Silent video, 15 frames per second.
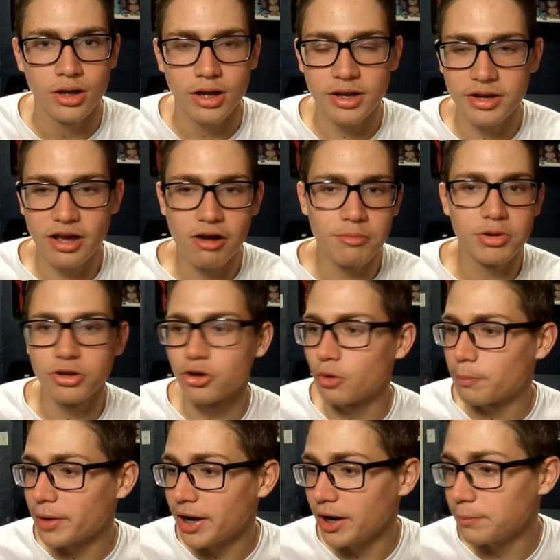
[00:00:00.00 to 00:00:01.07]
And now I'm gonna go
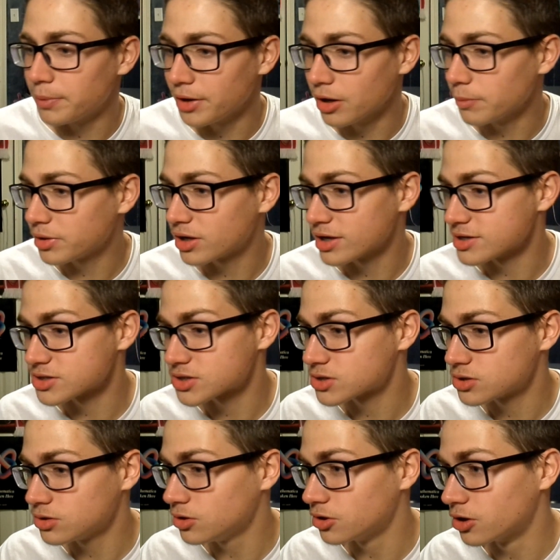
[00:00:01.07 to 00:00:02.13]
buy a pair
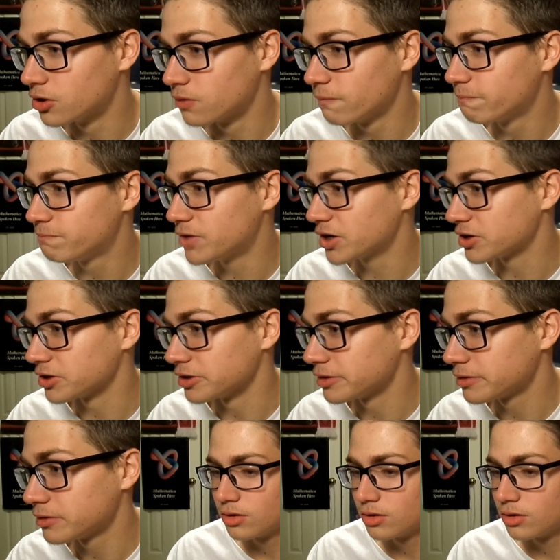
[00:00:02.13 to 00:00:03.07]
because, you know, f*** it.